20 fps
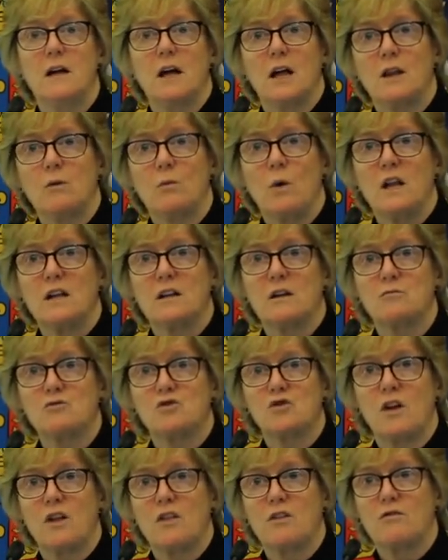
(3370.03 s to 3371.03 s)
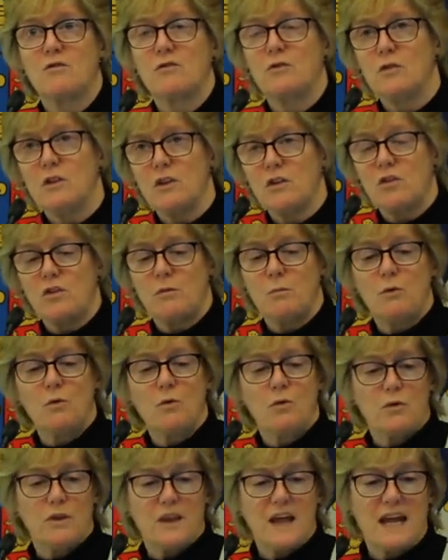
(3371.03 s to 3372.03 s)
and the Wellcome Trust for all the
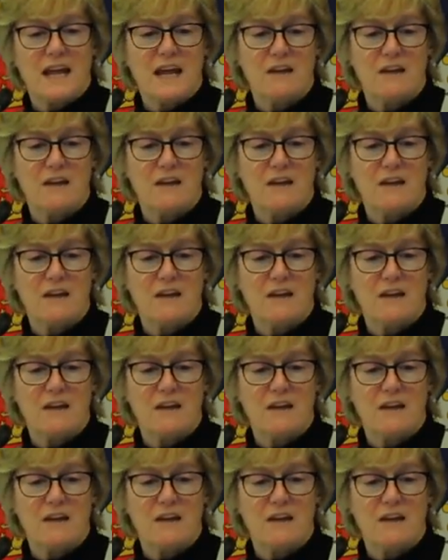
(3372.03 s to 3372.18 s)
support they're